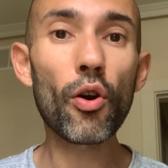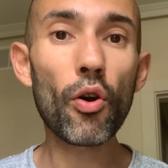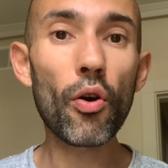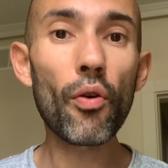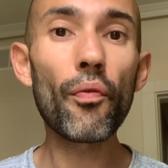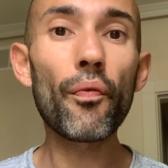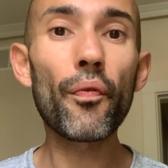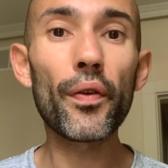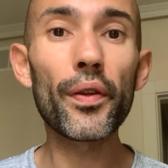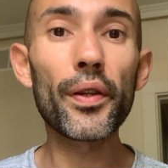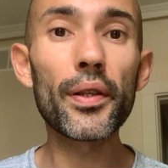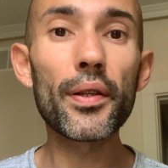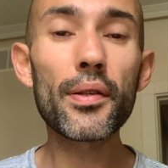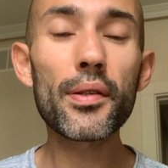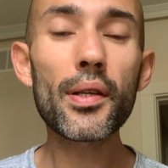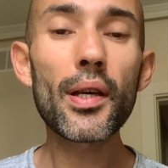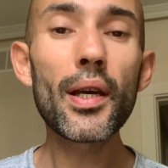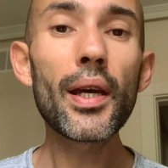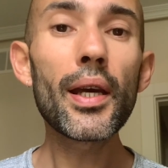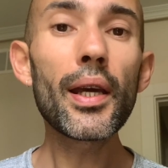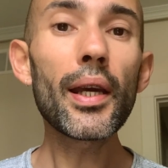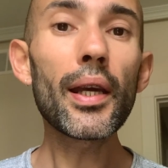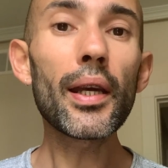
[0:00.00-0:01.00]
confidence,
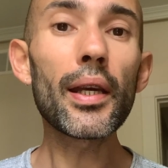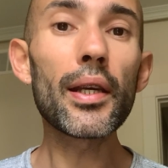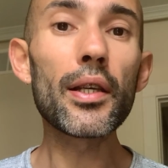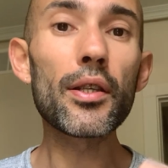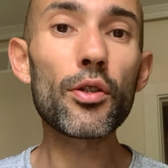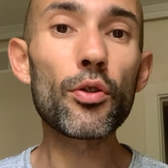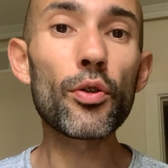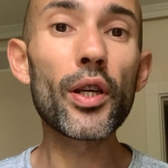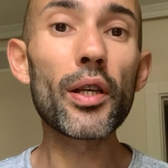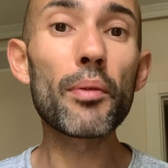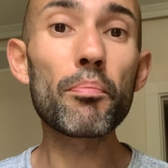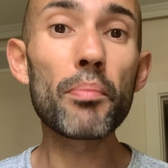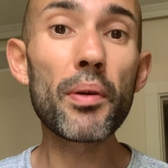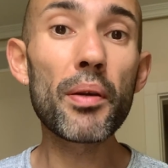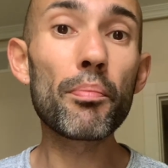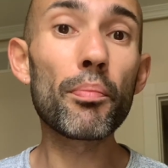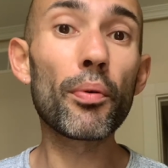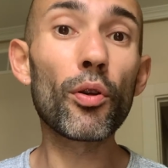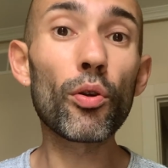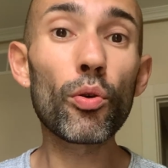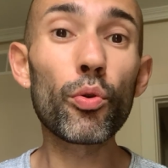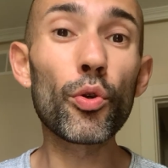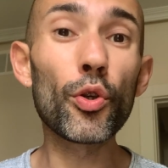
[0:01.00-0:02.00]
is to get
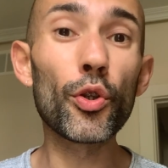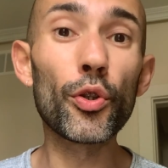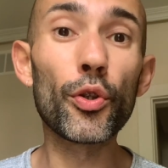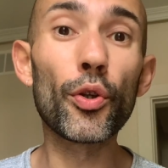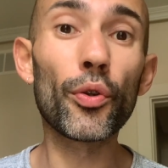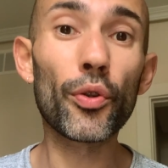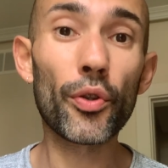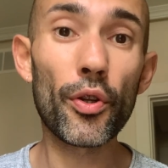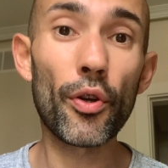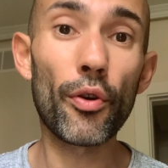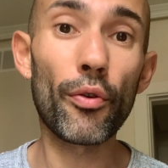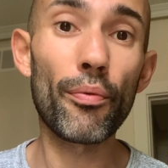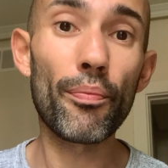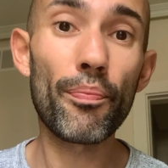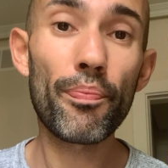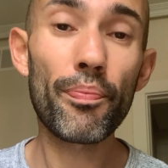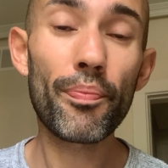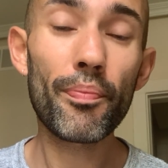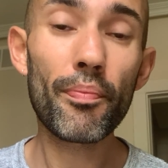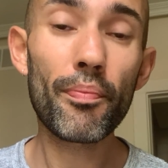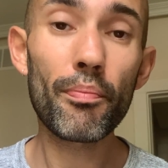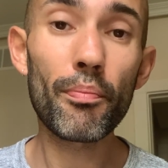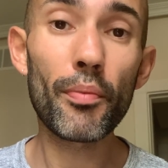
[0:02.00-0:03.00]
people who you don't know,
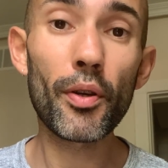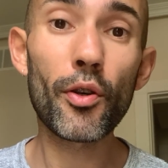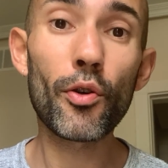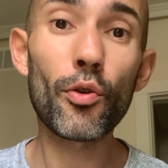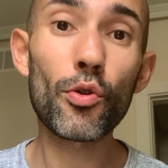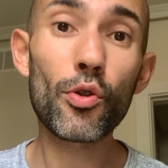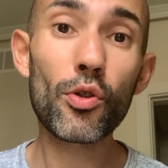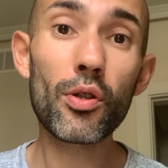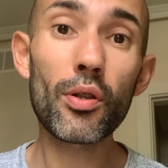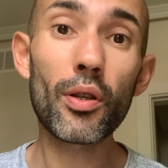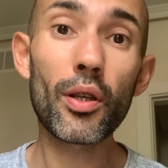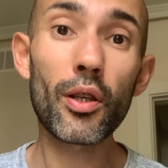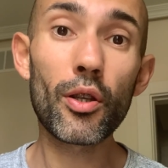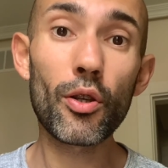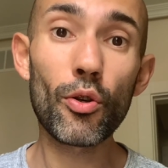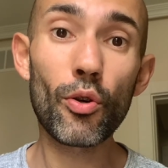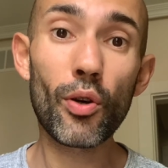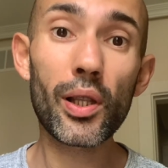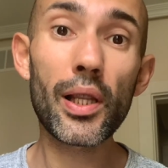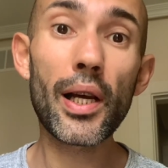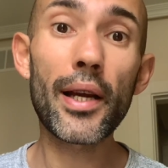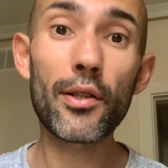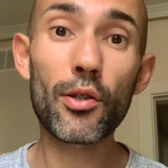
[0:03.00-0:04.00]
because your
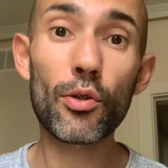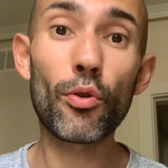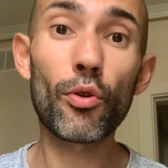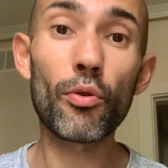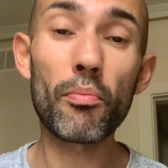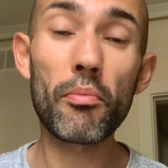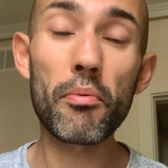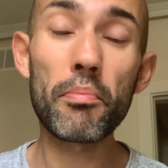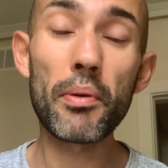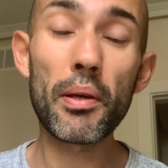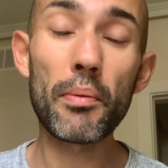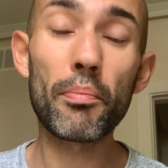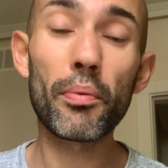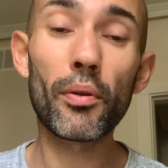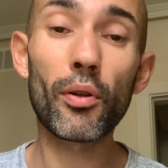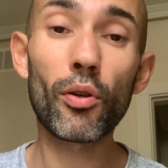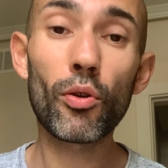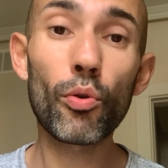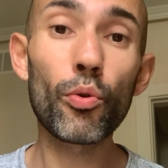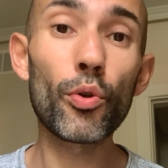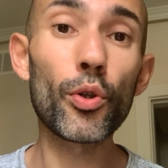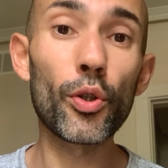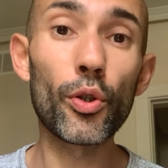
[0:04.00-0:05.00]
client's going to be people
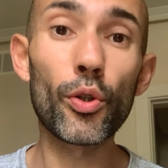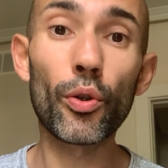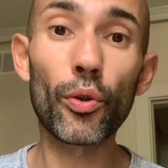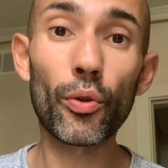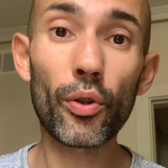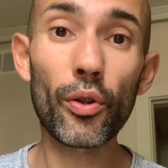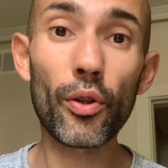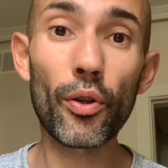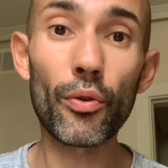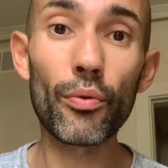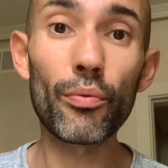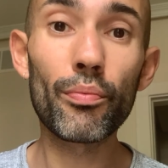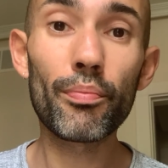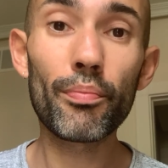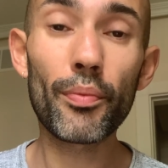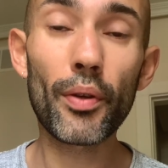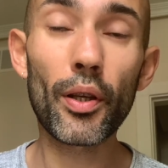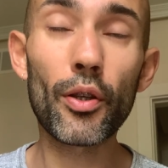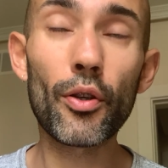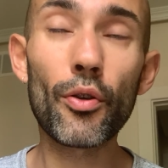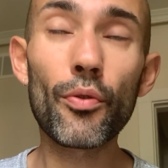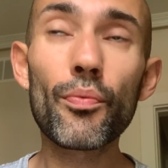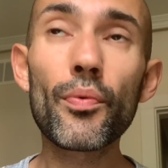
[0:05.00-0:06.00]
who you don't know,
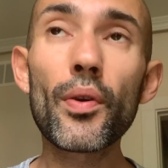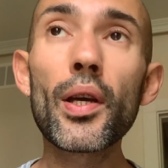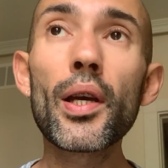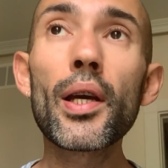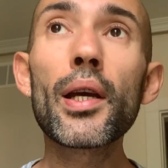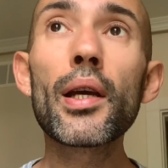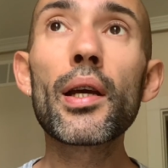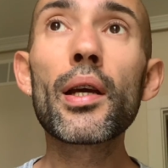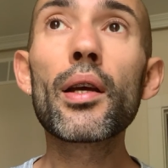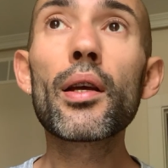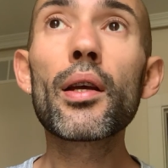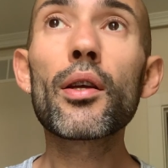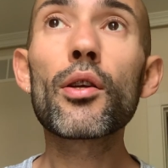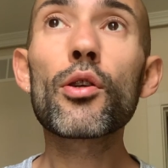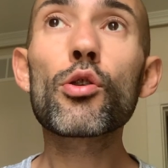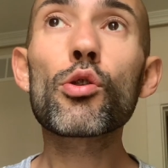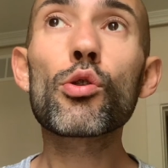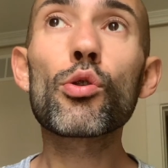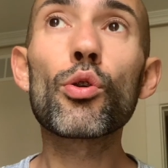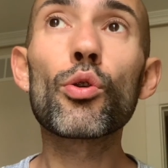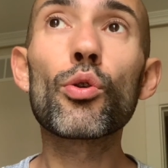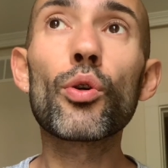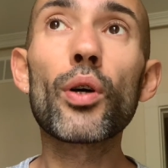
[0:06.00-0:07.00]
you know.
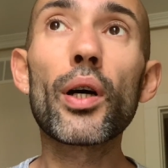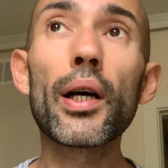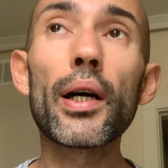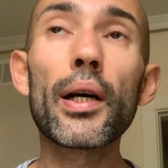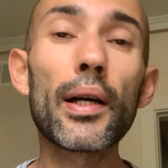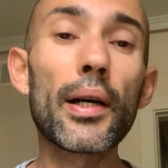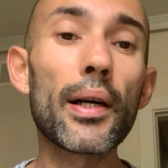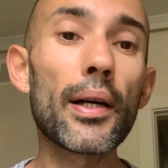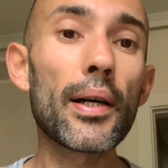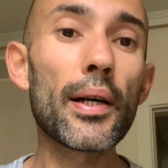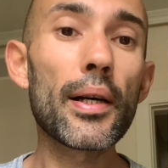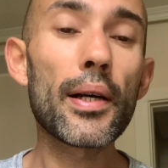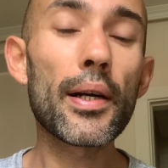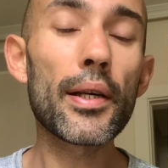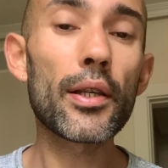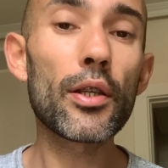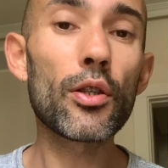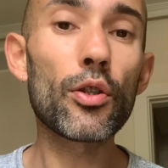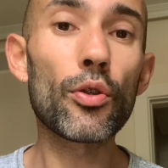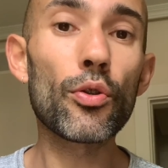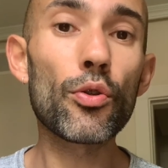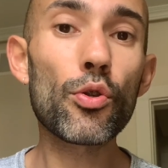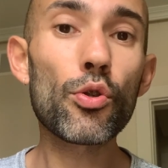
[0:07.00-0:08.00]
So
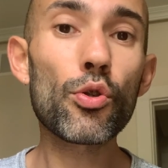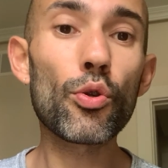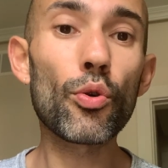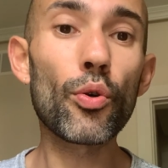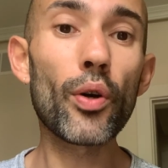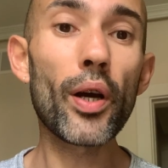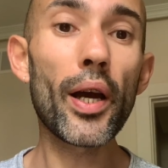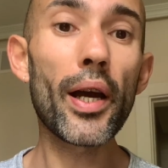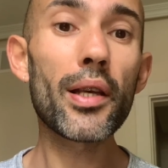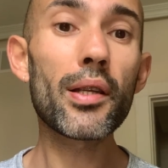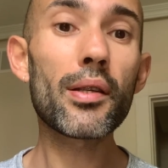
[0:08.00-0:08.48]
you know, so